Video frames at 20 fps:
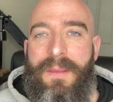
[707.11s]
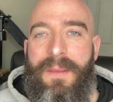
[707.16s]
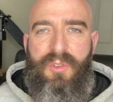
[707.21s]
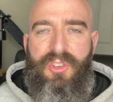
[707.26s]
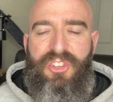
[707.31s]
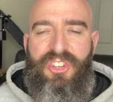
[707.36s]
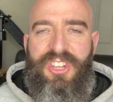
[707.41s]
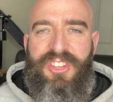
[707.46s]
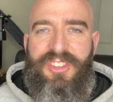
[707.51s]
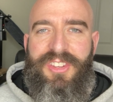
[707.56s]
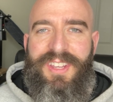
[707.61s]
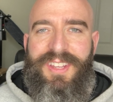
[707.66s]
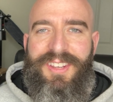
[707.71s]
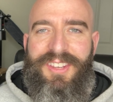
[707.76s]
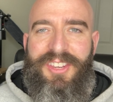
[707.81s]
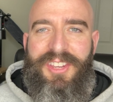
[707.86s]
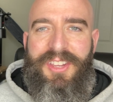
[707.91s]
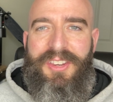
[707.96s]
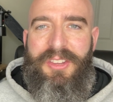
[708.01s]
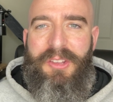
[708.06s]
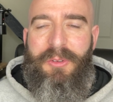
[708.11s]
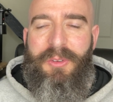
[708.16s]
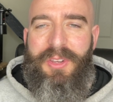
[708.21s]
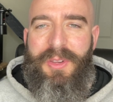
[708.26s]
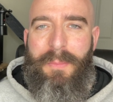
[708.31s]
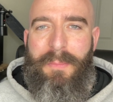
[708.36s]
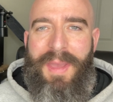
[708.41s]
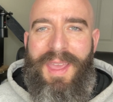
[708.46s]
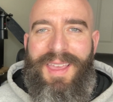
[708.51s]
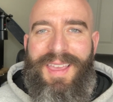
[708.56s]
just continue to
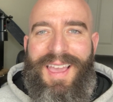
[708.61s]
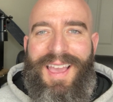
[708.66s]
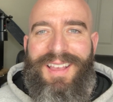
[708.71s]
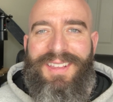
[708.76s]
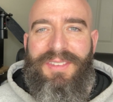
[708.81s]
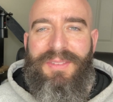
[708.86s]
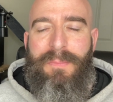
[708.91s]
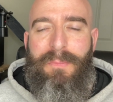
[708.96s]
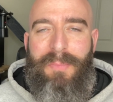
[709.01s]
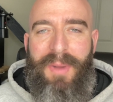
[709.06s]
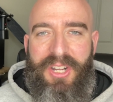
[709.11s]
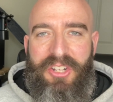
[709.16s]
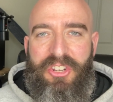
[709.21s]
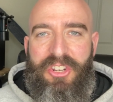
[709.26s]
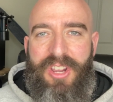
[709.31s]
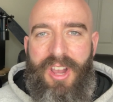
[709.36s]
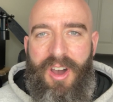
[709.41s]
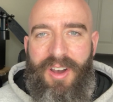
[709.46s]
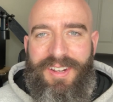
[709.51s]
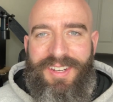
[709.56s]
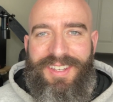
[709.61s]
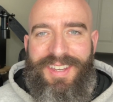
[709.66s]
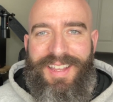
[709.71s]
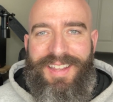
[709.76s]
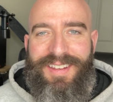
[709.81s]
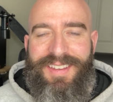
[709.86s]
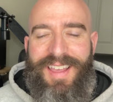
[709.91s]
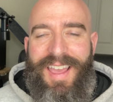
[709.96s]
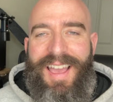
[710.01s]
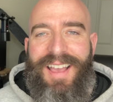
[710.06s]
make as much
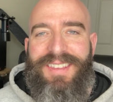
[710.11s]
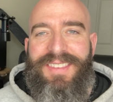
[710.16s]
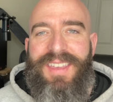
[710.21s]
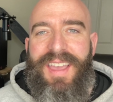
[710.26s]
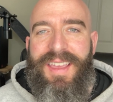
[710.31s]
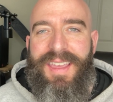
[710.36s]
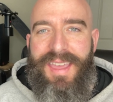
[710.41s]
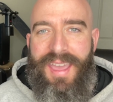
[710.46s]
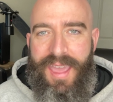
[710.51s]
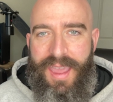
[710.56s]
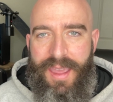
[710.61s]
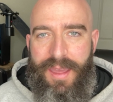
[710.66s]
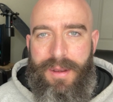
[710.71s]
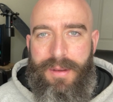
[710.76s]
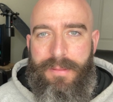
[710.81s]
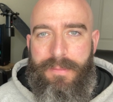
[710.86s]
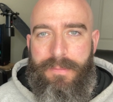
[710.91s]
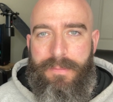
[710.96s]
content as I can.